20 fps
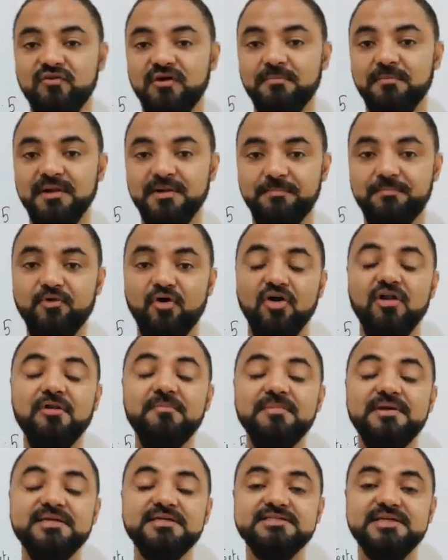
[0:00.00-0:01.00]
verbal.
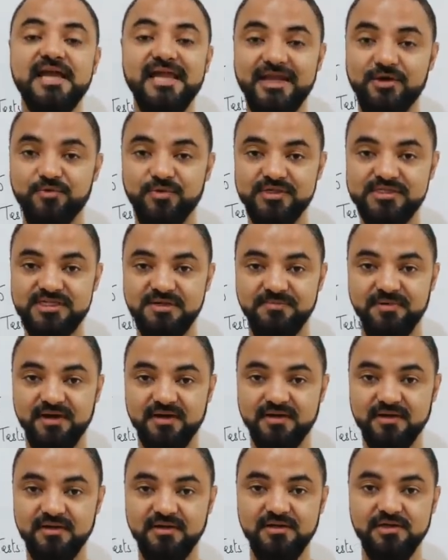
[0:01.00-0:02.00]
Problem is the accuracy
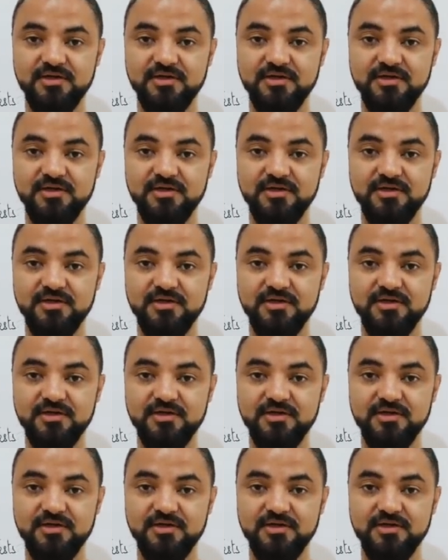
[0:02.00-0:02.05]
part.